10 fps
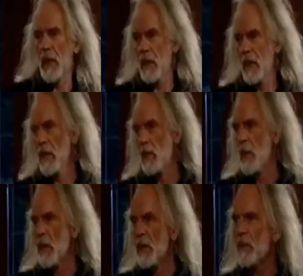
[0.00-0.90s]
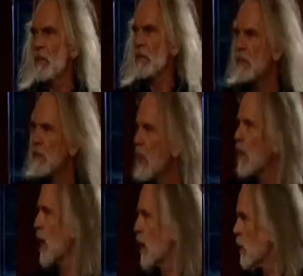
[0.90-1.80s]
big little boy.
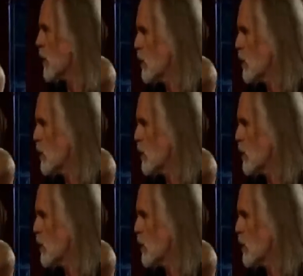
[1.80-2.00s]
I like my